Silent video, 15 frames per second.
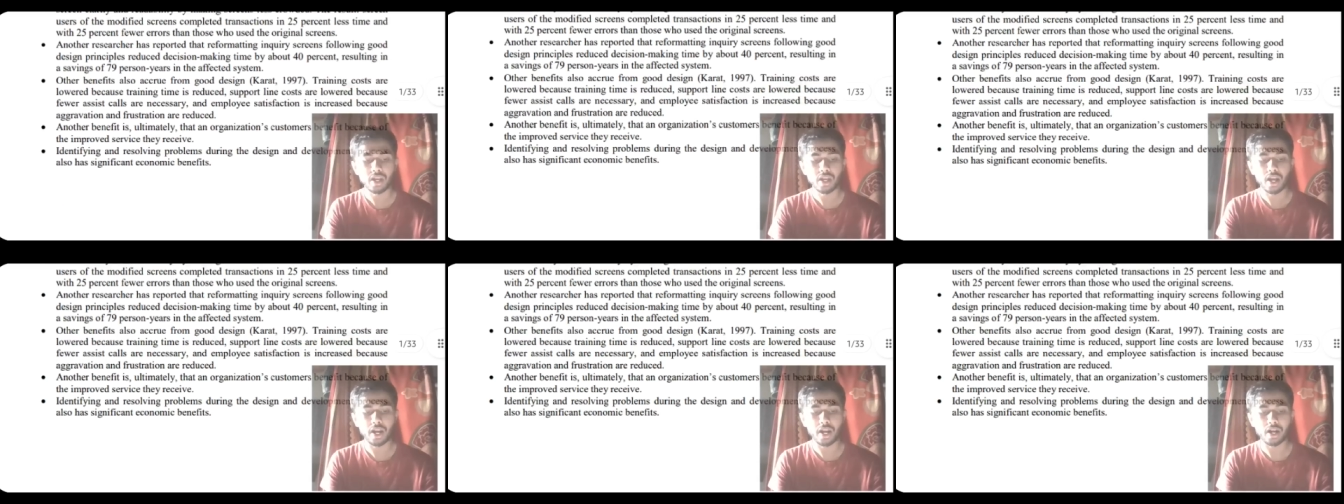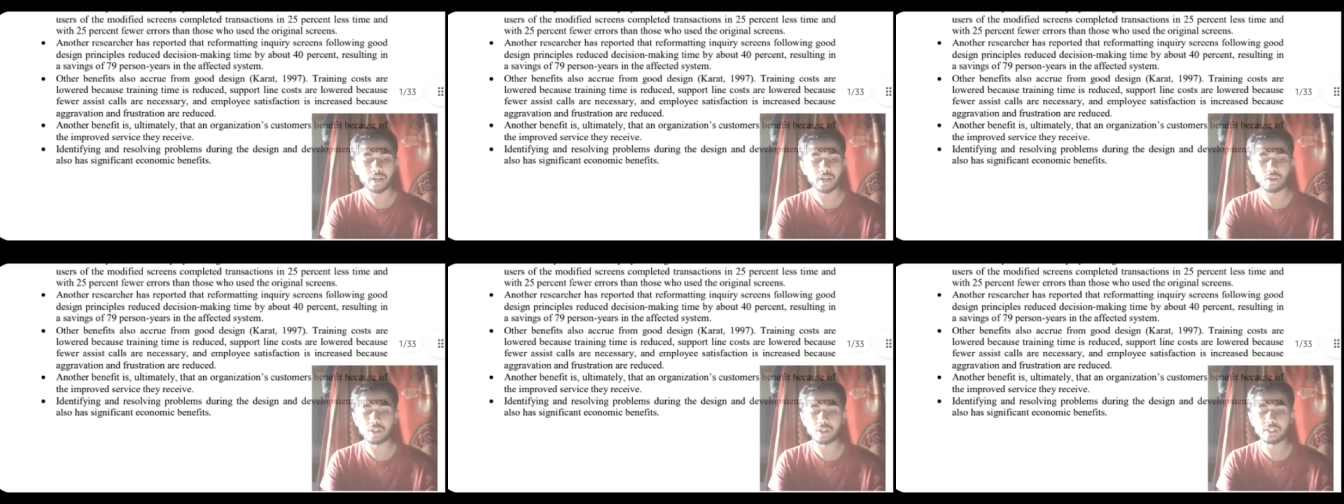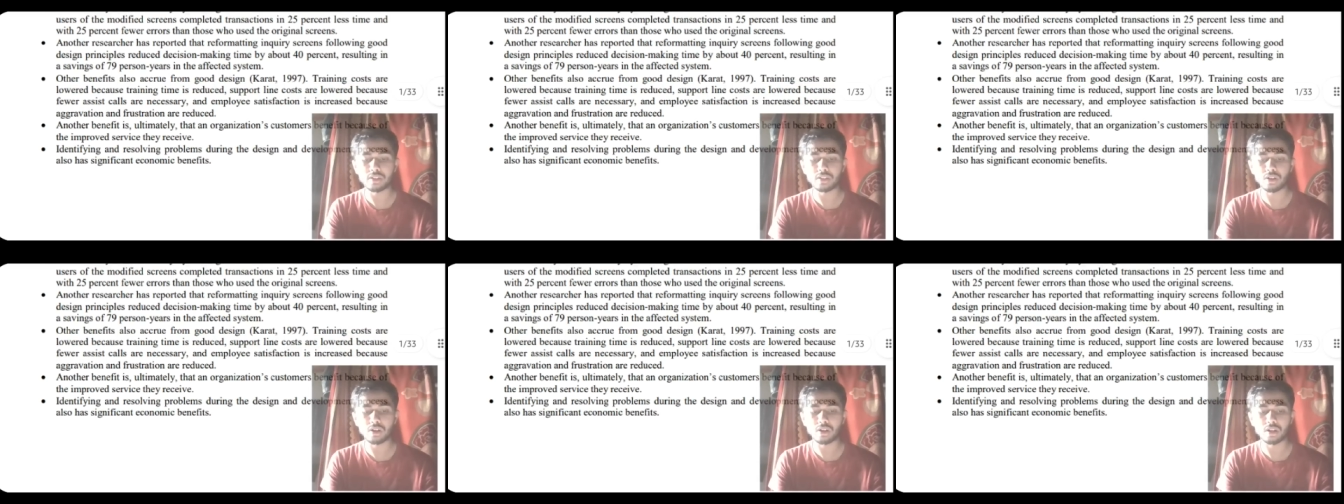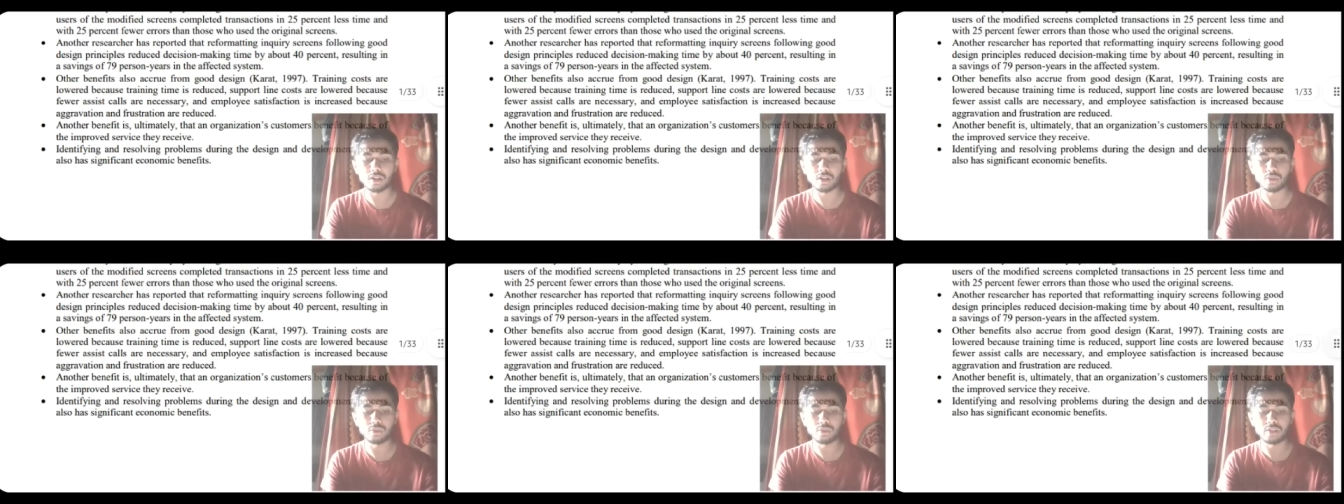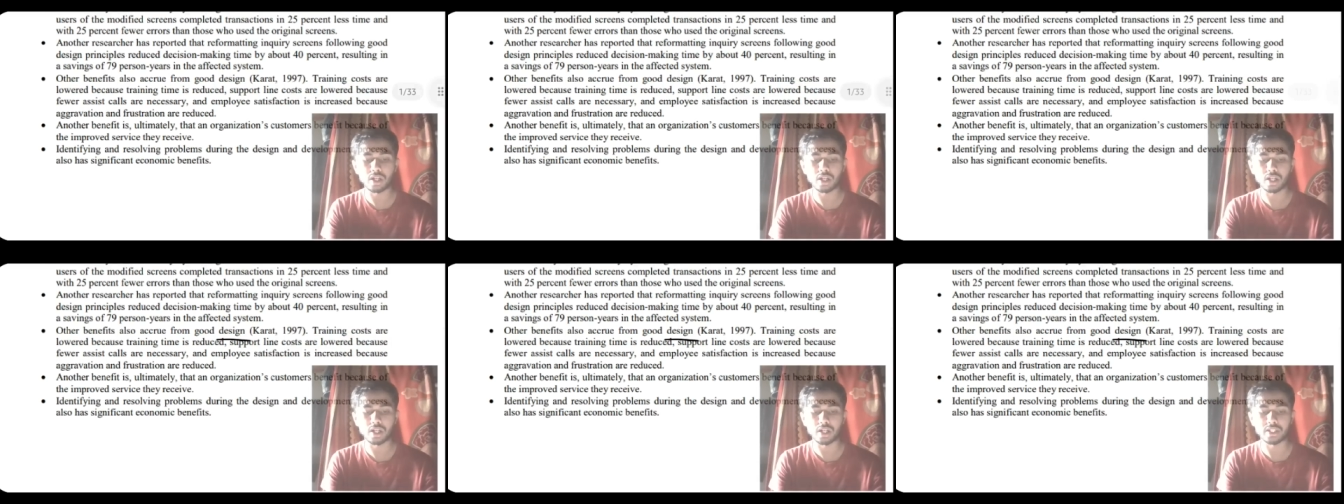And other uh, good
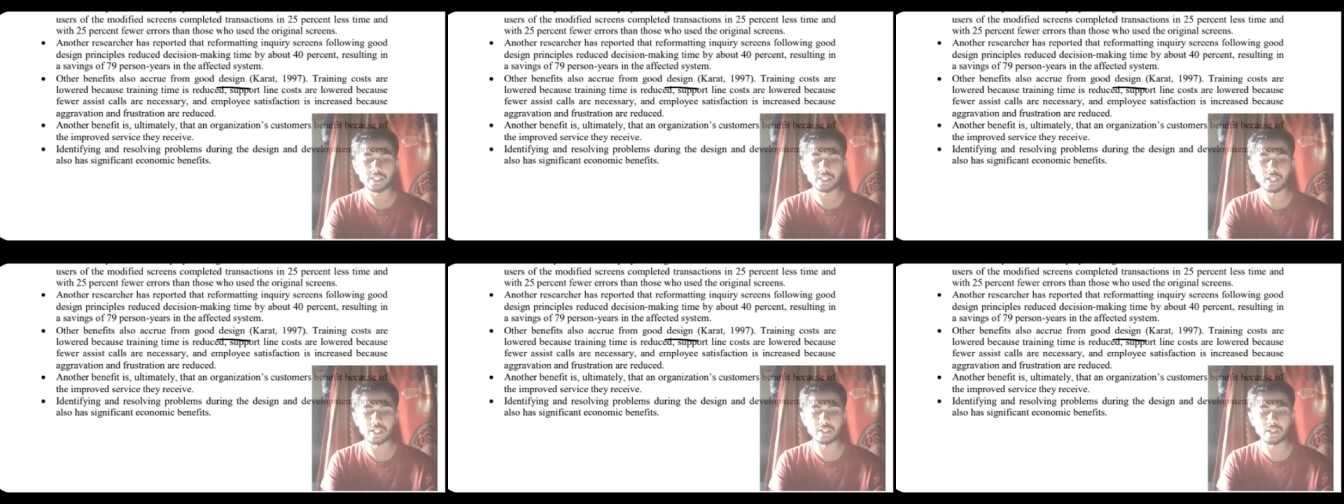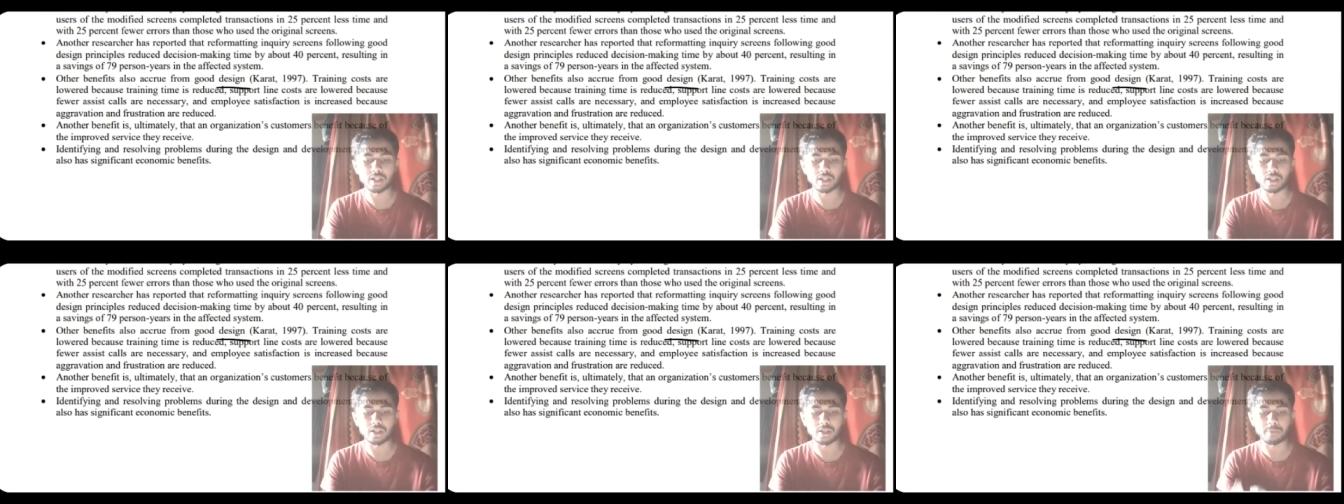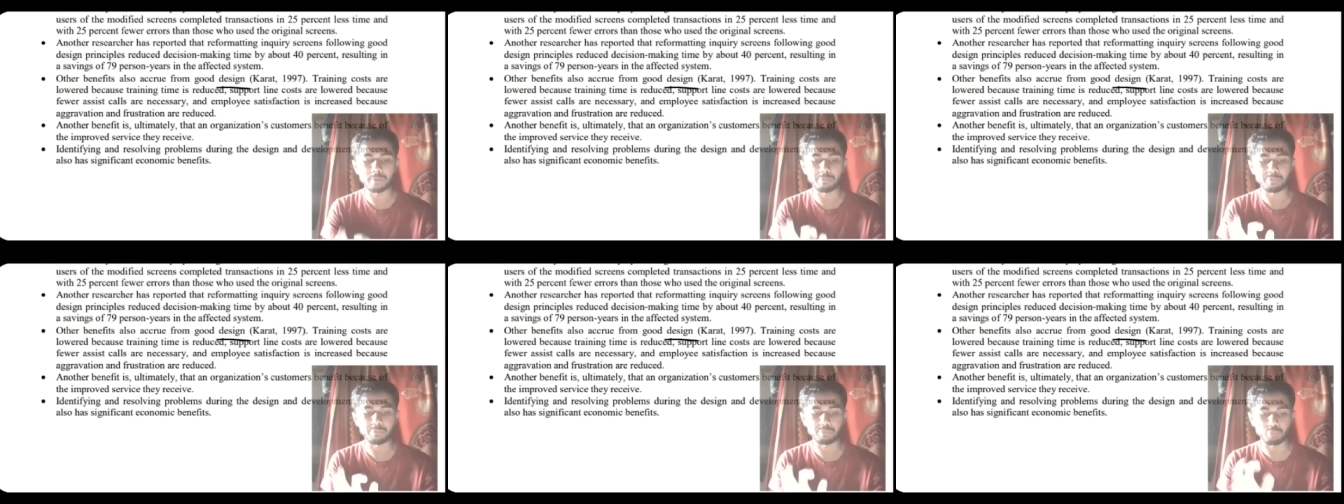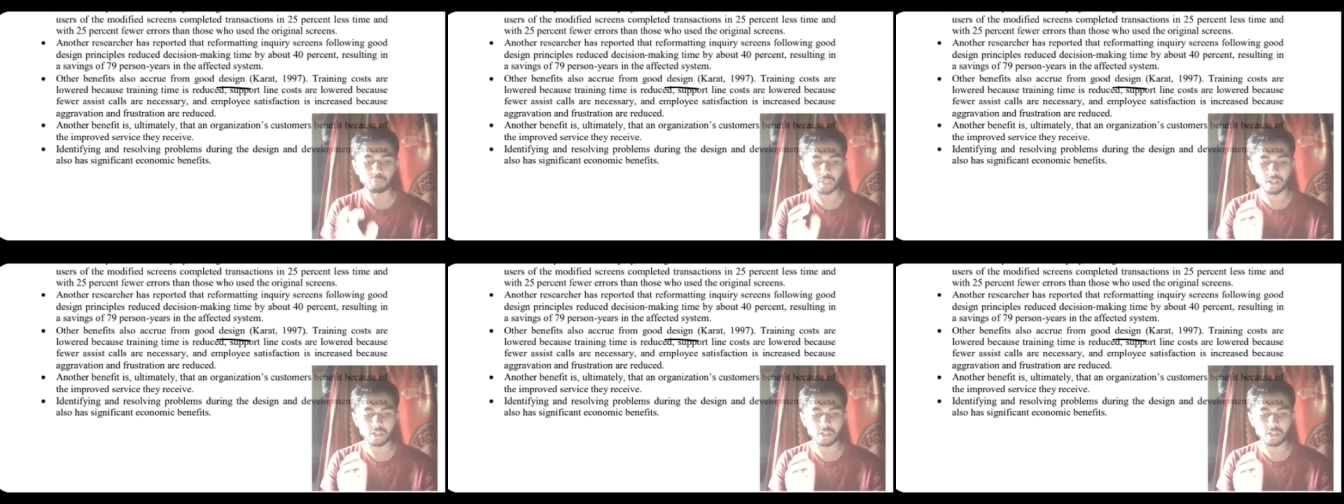uh, design um,